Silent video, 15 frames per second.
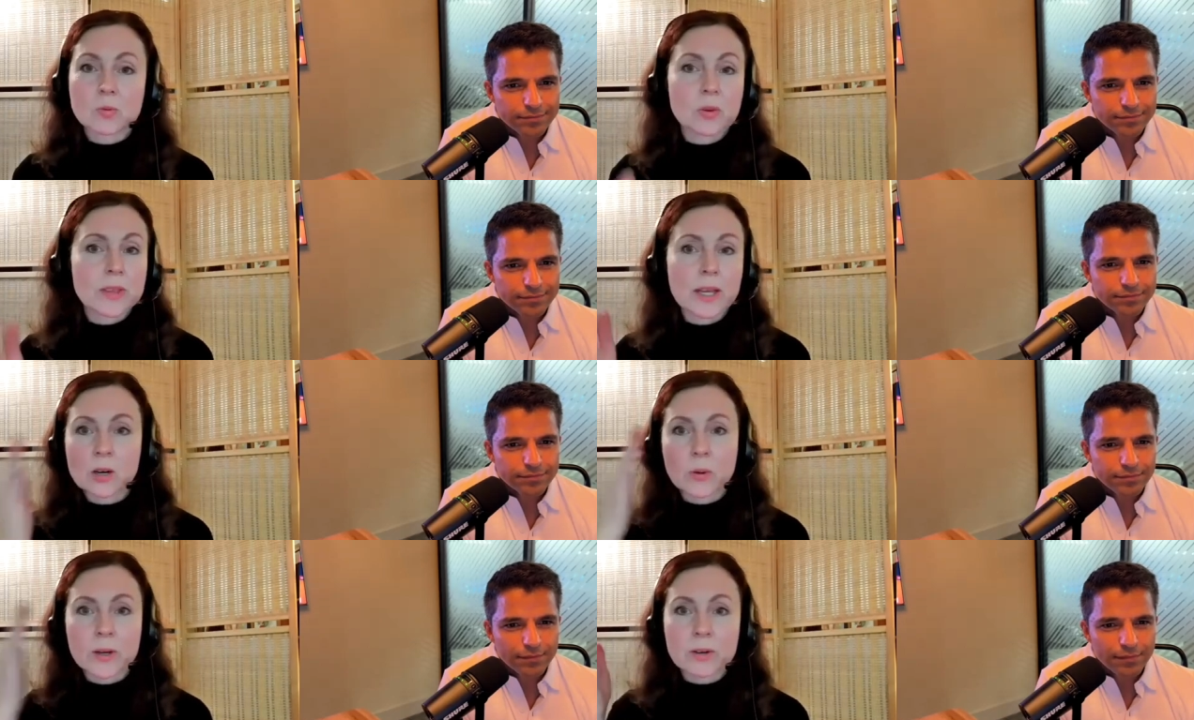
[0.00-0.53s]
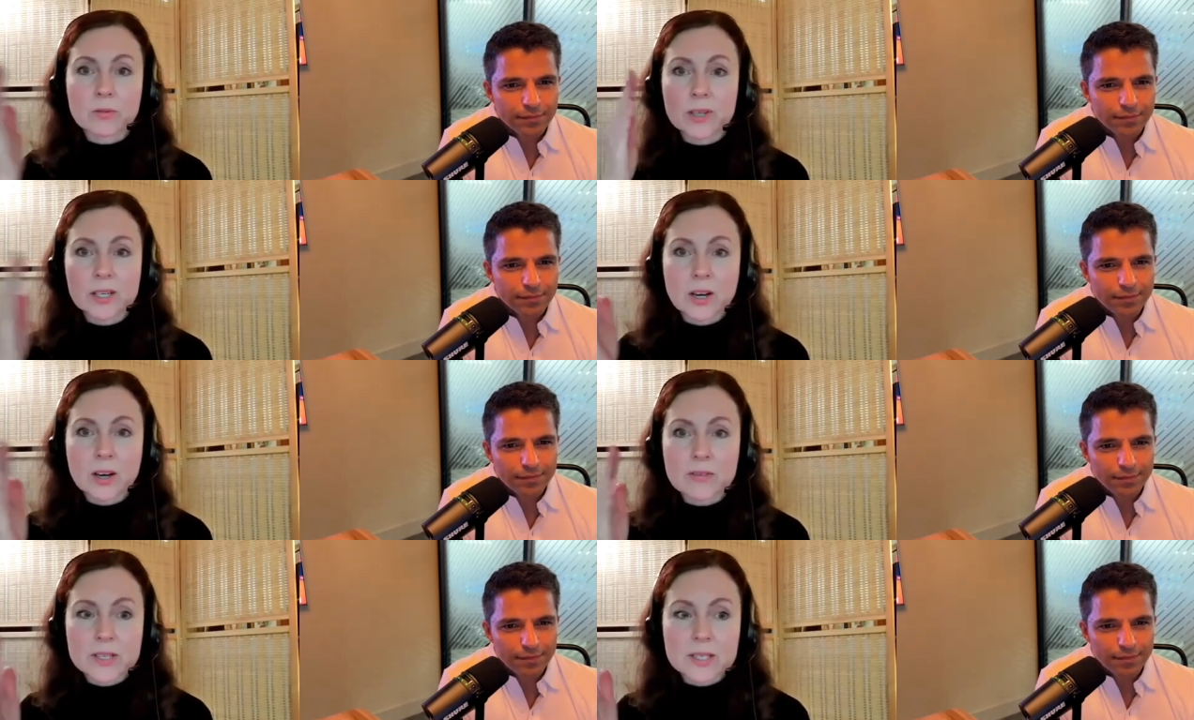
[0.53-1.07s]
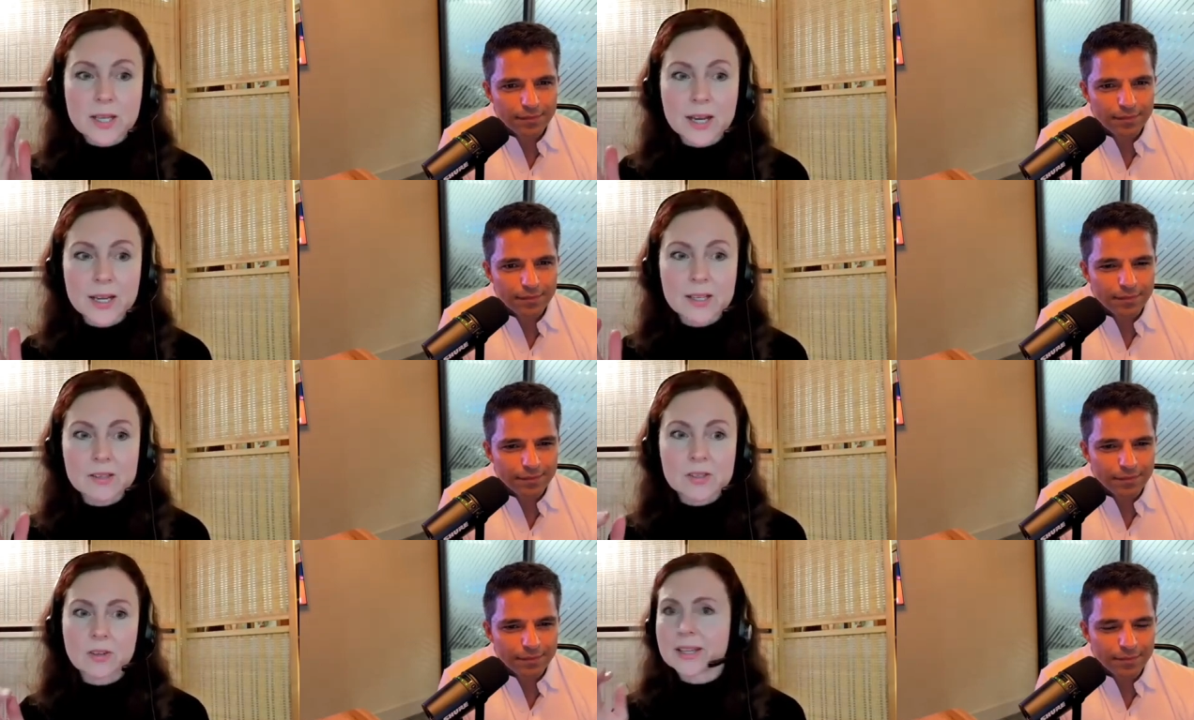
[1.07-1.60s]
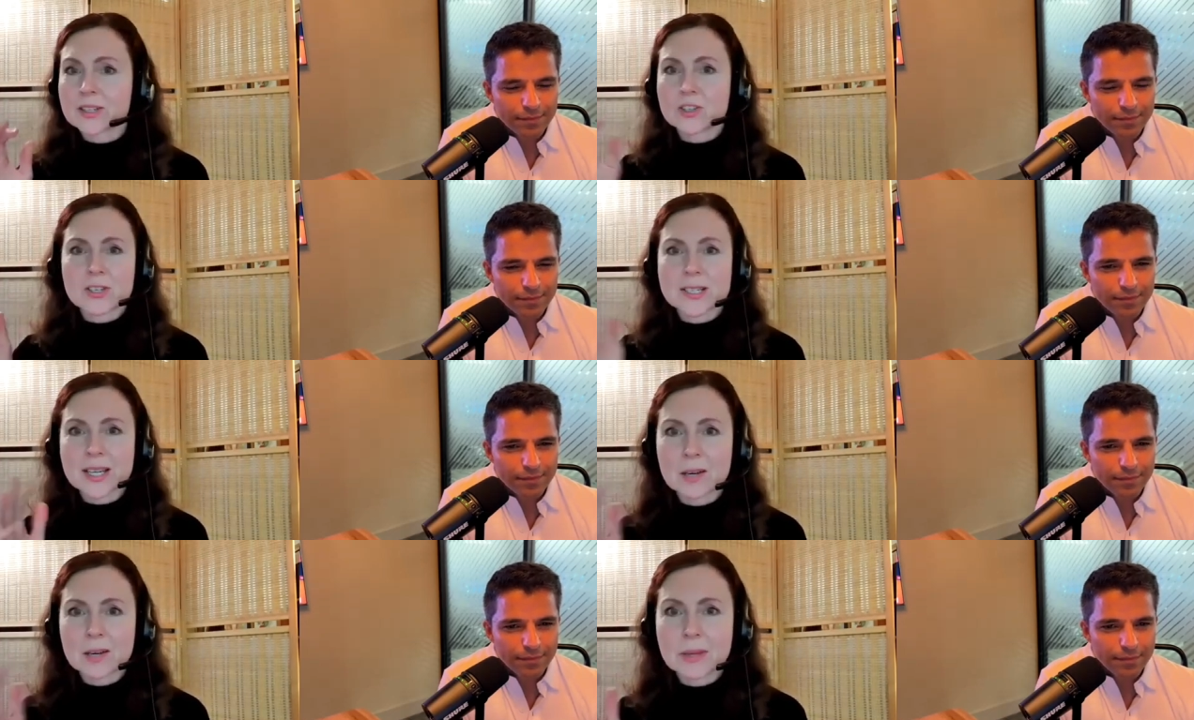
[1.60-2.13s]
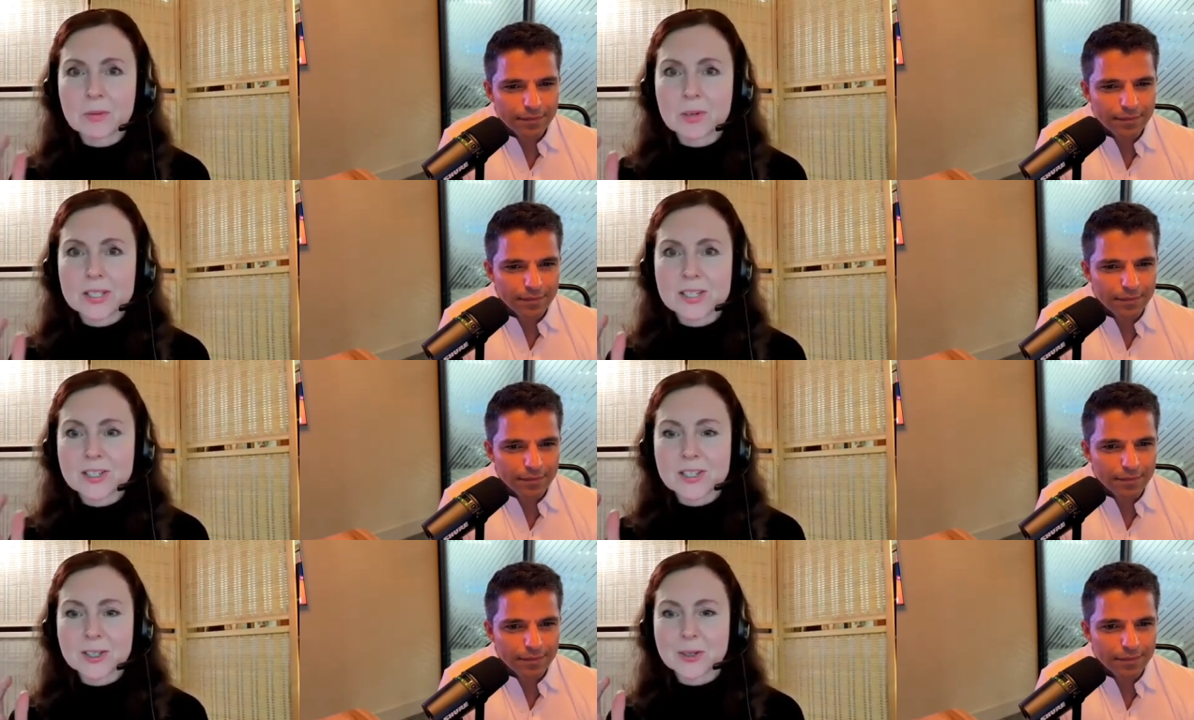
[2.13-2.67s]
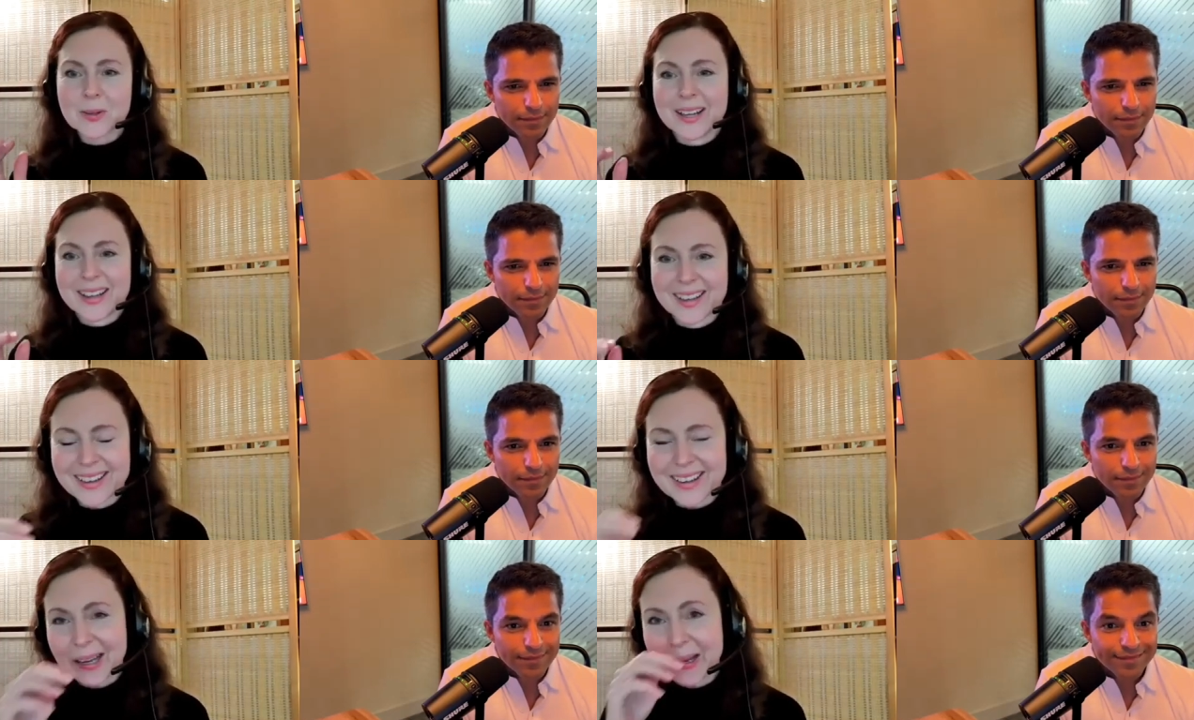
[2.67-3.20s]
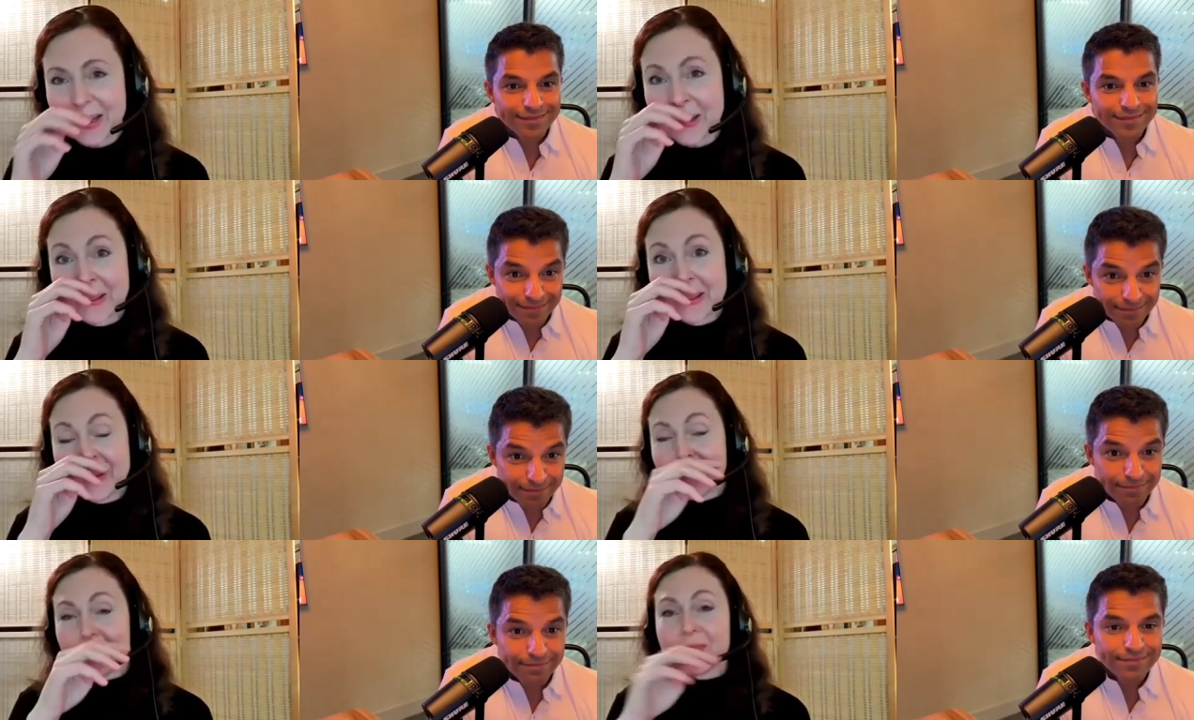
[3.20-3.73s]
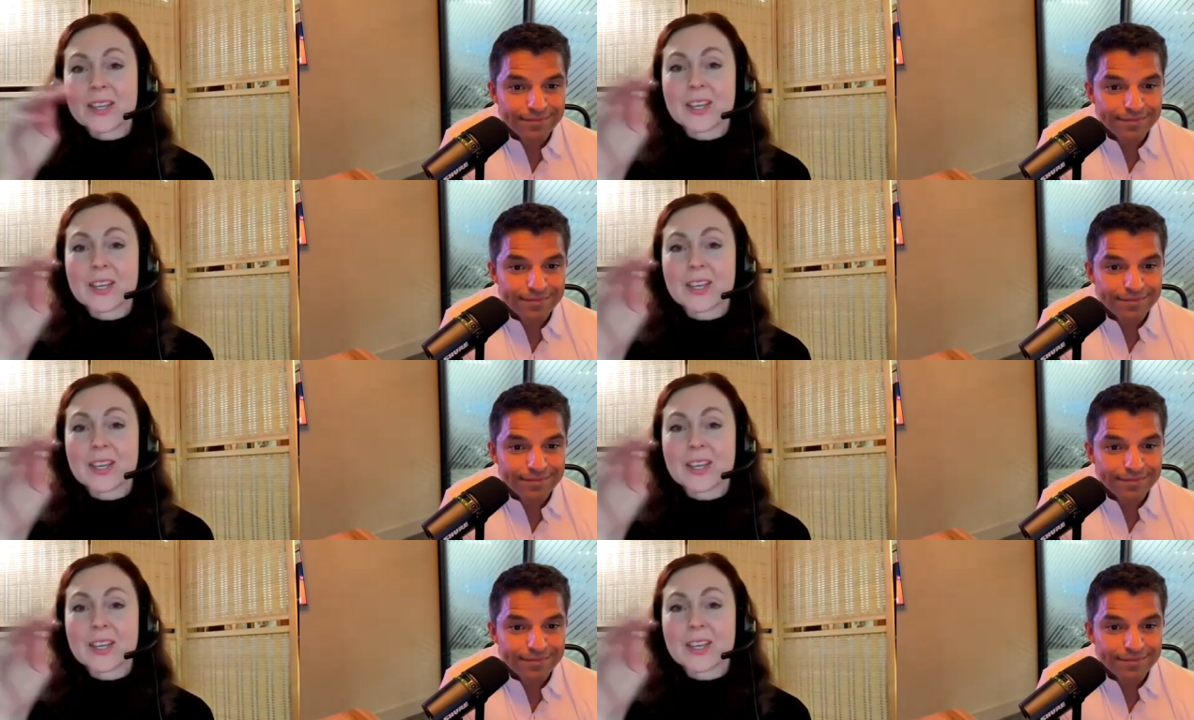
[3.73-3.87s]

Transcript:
Speaker 1: where they don't want to read all the science they're like just tell me what to do mm-hmm.